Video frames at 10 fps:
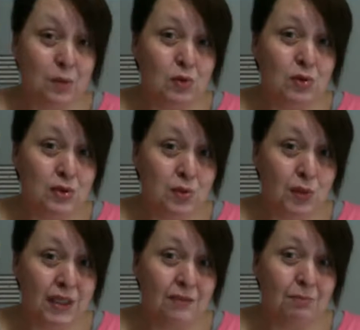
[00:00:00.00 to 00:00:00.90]

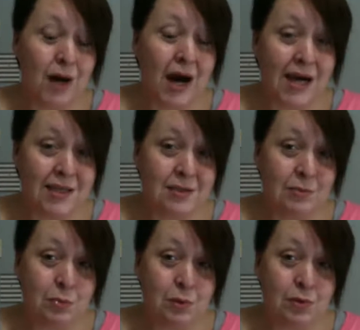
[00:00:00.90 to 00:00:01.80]
swing
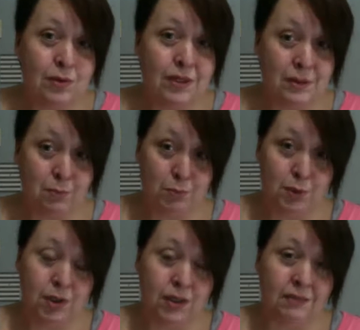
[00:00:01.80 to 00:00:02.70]
possible in the
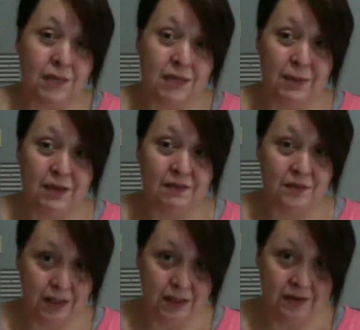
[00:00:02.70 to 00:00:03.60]
book and maybe
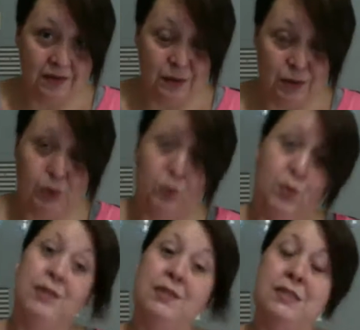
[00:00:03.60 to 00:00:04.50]
invented a few new
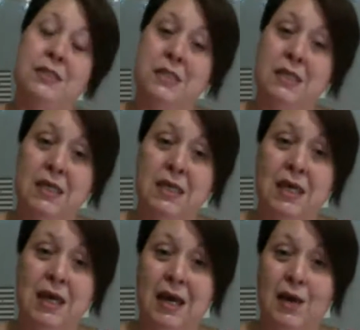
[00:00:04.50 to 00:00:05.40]
ones.
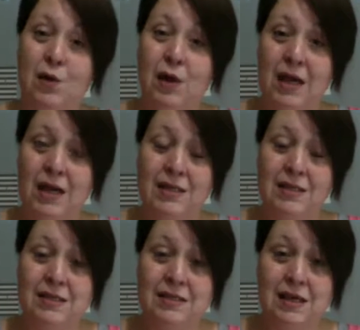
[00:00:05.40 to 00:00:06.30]

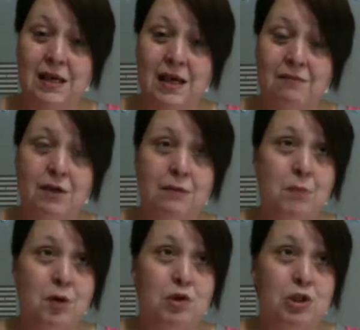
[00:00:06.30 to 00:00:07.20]
And every
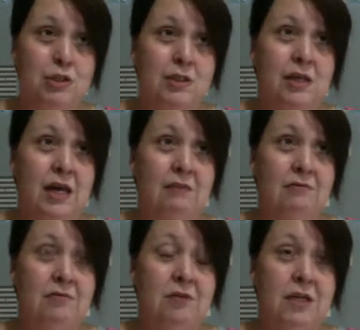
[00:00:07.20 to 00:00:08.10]
emotion,
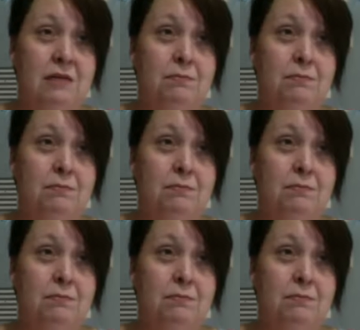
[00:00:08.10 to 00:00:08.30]
everything